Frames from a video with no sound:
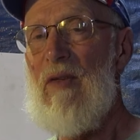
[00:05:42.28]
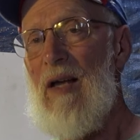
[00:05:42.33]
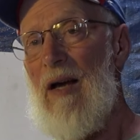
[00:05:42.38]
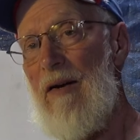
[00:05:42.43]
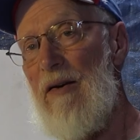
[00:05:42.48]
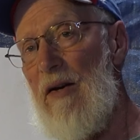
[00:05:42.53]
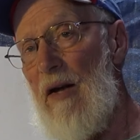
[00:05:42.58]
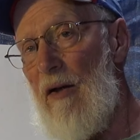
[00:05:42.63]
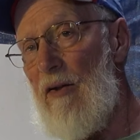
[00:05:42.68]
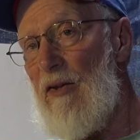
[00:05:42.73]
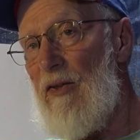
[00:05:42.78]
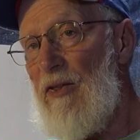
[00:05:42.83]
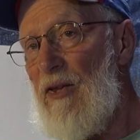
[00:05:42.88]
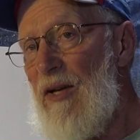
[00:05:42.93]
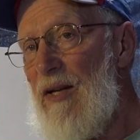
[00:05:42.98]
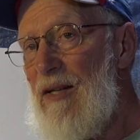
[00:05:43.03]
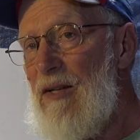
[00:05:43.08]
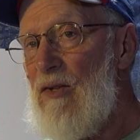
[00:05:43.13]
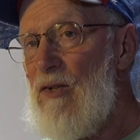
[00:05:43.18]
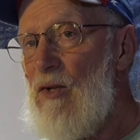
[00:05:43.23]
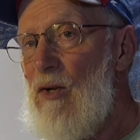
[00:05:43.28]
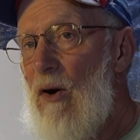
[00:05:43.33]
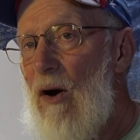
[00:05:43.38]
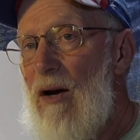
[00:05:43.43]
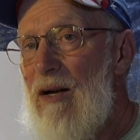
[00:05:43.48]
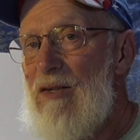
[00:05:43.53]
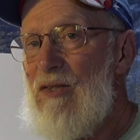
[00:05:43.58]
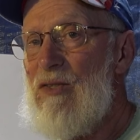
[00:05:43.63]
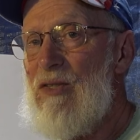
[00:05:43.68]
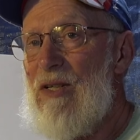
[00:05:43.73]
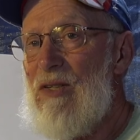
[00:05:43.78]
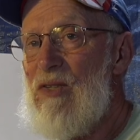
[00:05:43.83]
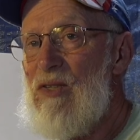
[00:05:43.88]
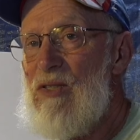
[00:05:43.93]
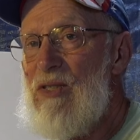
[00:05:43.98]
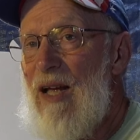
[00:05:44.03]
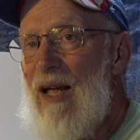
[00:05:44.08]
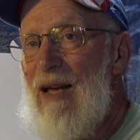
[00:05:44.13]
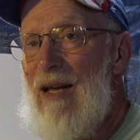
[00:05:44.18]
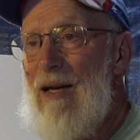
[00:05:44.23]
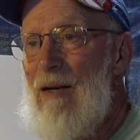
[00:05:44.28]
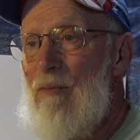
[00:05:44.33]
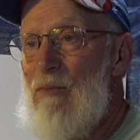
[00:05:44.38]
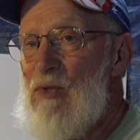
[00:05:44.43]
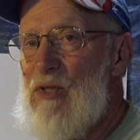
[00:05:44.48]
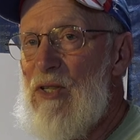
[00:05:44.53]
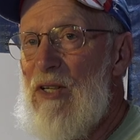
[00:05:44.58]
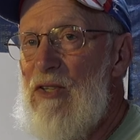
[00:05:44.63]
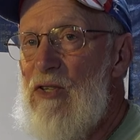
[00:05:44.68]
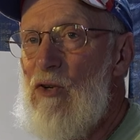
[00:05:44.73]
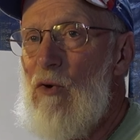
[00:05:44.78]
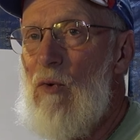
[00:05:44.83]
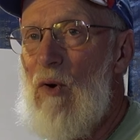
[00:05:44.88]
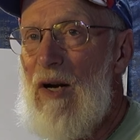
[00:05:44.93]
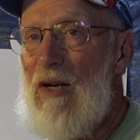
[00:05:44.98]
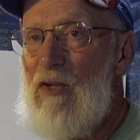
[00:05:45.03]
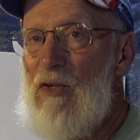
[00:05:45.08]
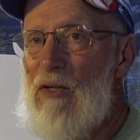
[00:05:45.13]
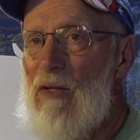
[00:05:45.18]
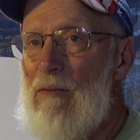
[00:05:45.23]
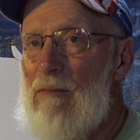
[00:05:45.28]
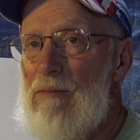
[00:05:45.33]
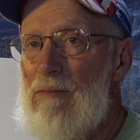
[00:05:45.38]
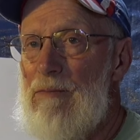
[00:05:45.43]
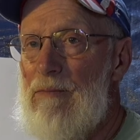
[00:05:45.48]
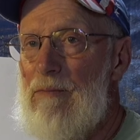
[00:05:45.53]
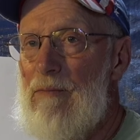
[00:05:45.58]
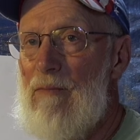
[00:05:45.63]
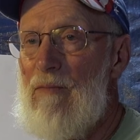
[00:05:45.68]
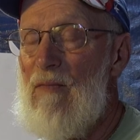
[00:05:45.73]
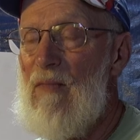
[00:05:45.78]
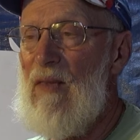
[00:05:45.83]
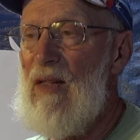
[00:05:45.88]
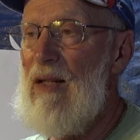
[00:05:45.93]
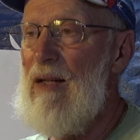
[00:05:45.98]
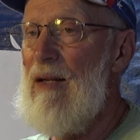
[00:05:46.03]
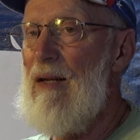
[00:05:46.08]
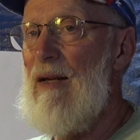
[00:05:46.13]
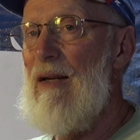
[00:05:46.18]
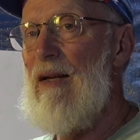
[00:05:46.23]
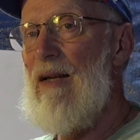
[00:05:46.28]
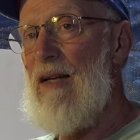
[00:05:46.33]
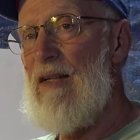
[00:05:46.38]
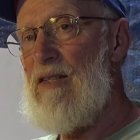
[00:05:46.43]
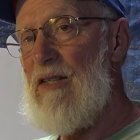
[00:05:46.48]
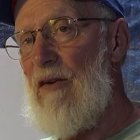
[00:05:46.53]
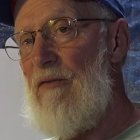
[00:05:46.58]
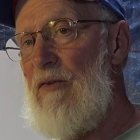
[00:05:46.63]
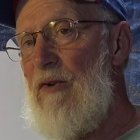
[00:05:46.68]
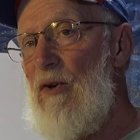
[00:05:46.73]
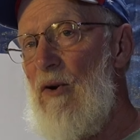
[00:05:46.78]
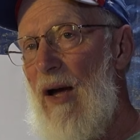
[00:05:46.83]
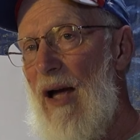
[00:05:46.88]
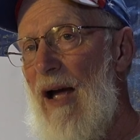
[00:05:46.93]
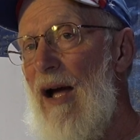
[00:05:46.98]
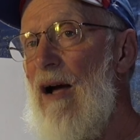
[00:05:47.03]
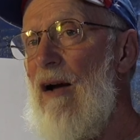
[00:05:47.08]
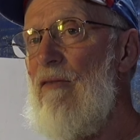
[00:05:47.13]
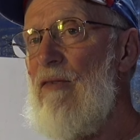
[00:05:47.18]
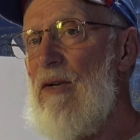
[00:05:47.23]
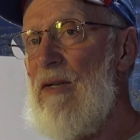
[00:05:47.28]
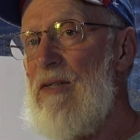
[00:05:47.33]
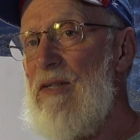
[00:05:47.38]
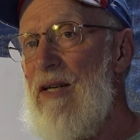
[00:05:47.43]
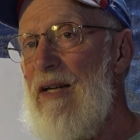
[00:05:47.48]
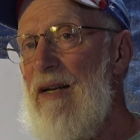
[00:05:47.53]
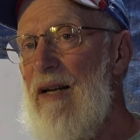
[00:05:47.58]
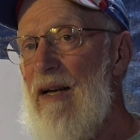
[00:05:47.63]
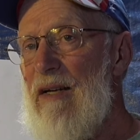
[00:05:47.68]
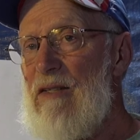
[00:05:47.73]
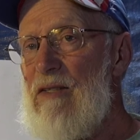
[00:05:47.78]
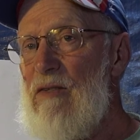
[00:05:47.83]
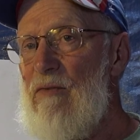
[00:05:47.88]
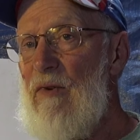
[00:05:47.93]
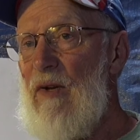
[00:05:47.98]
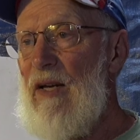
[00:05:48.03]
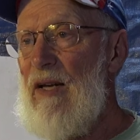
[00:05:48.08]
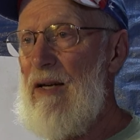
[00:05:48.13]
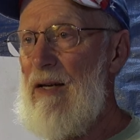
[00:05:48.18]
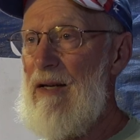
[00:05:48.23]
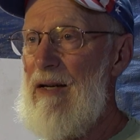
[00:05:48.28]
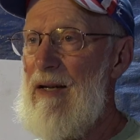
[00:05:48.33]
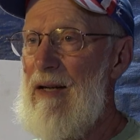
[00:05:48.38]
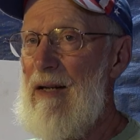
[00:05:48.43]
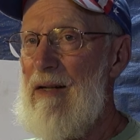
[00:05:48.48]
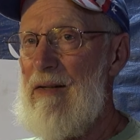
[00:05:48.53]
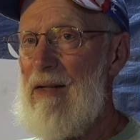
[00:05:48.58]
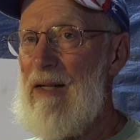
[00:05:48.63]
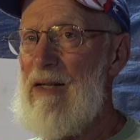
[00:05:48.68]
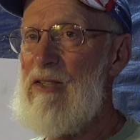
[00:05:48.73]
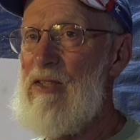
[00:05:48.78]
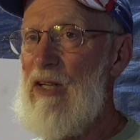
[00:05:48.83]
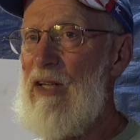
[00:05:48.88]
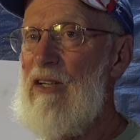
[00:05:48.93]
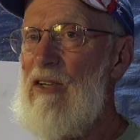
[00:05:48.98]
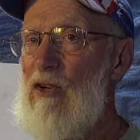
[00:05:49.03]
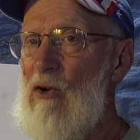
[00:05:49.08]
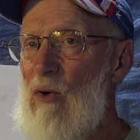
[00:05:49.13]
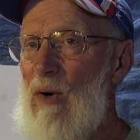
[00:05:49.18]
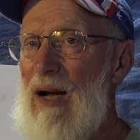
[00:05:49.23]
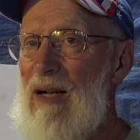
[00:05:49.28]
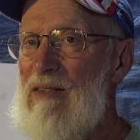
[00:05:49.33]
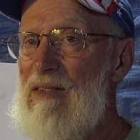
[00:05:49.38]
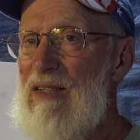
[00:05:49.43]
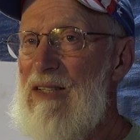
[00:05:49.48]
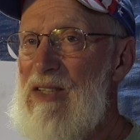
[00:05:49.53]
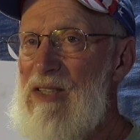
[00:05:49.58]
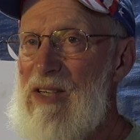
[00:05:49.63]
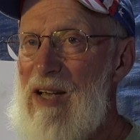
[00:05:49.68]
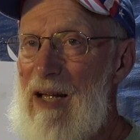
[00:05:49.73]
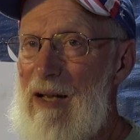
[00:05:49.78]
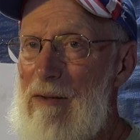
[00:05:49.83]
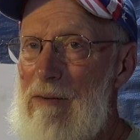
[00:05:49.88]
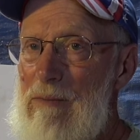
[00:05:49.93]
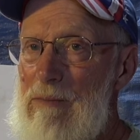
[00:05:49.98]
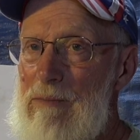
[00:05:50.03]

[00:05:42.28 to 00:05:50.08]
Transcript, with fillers: Another thing can cause the same situation is if you have a TXV that is incorrectly set